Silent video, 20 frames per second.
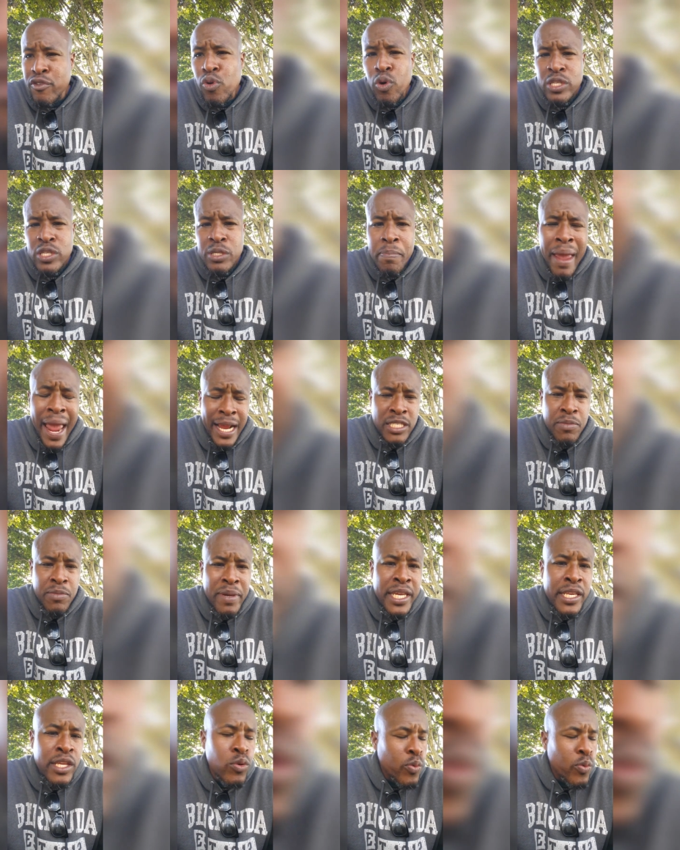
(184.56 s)
Max B.
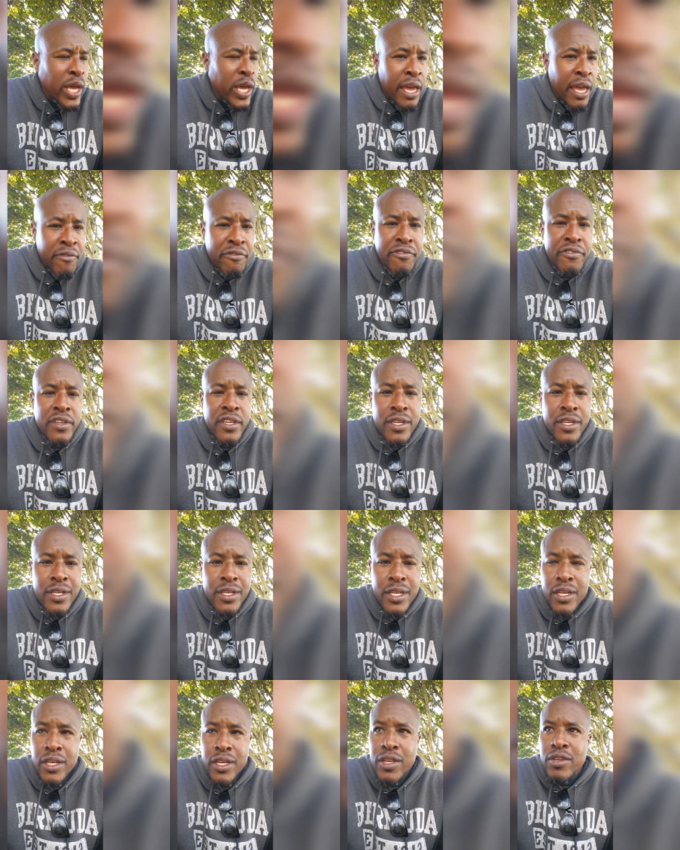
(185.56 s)
Live.
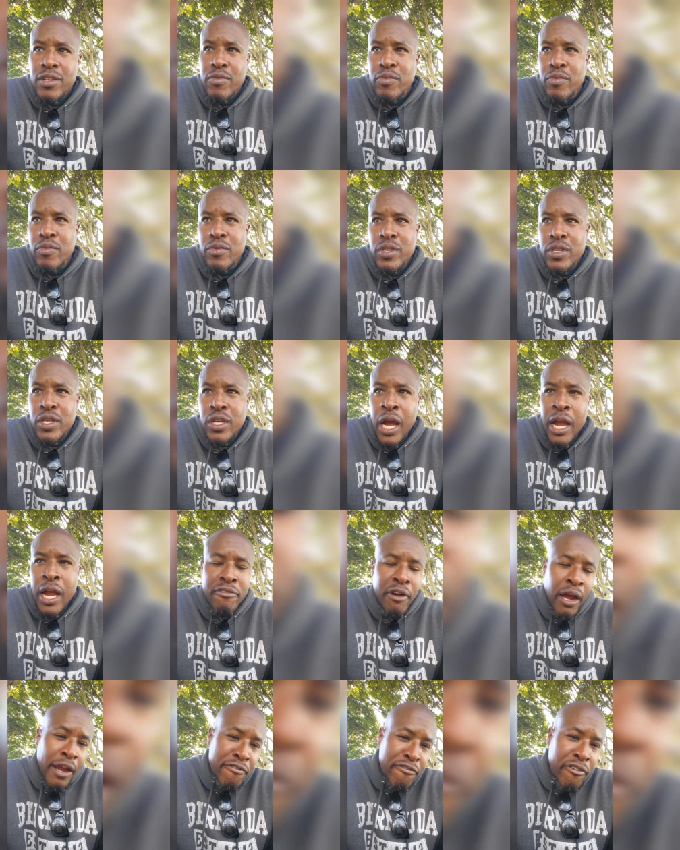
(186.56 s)

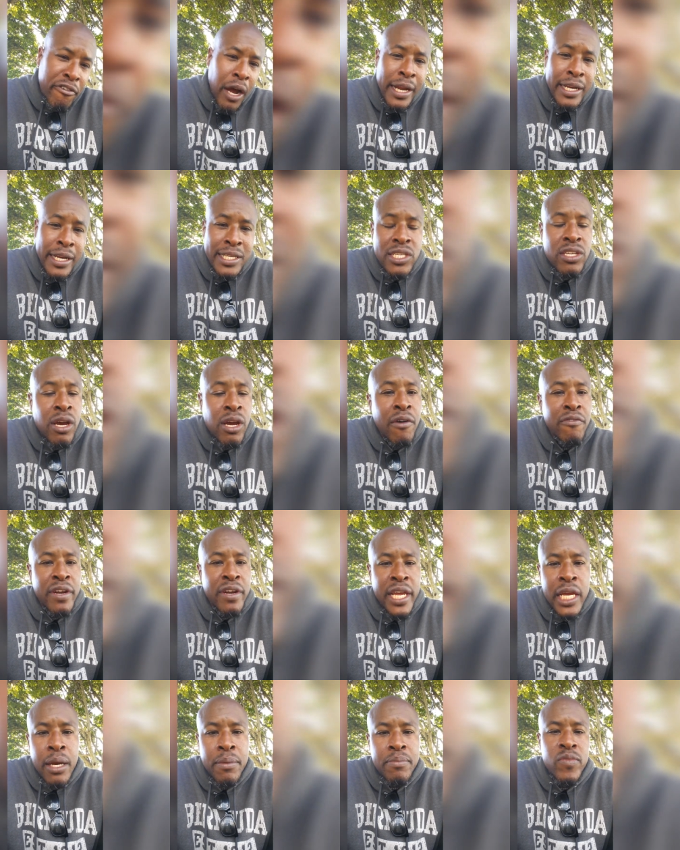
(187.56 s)
I, I, I discovered
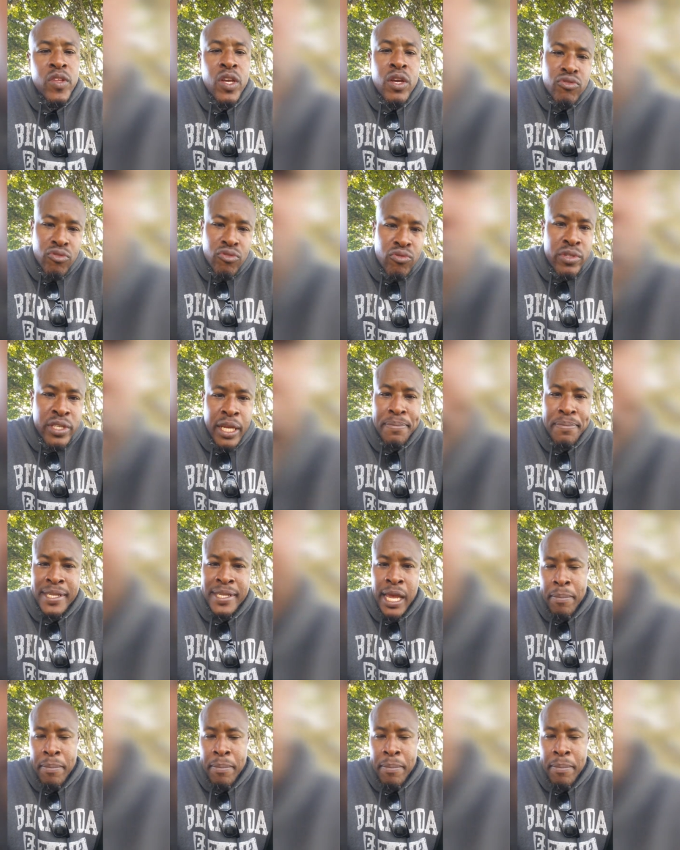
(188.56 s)
him through Dipset.